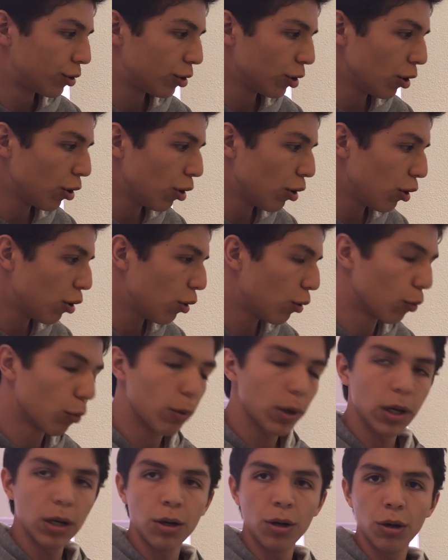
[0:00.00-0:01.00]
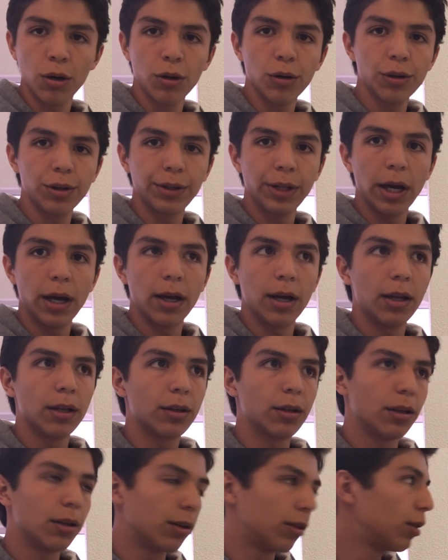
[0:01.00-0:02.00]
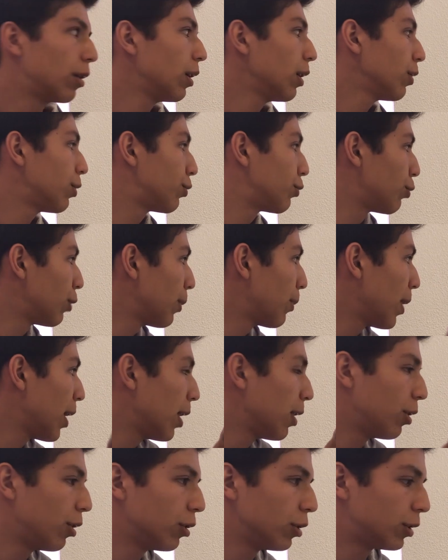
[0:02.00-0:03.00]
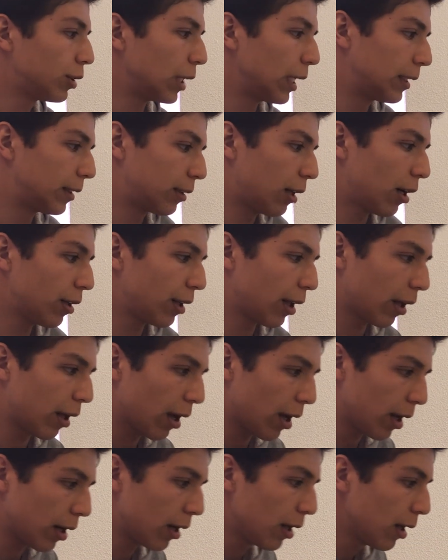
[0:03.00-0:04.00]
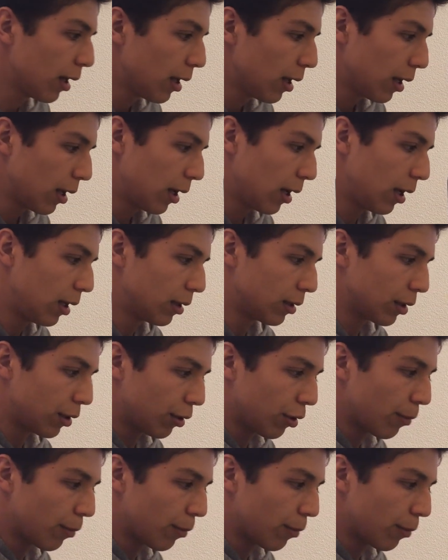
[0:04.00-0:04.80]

So we know that these 3 values start again in the